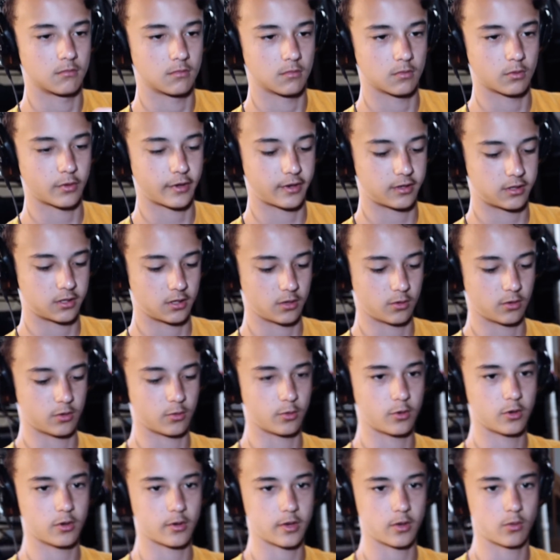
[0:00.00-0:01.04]
let's see,
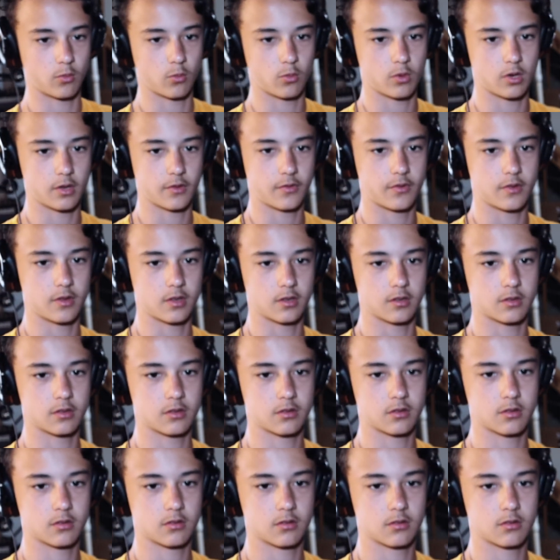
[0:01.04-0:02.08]
where do I want
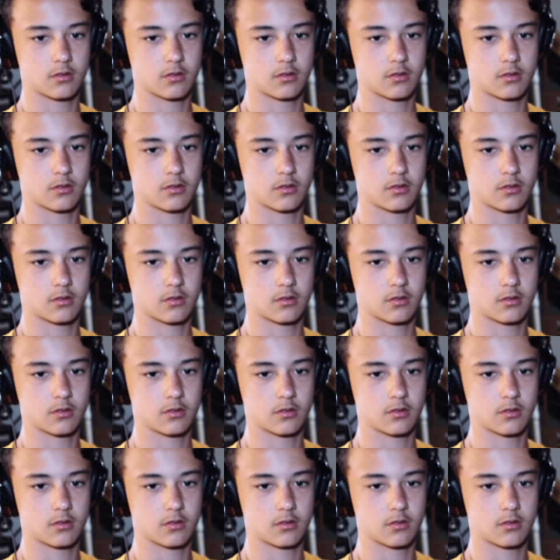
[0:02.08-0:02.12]
this?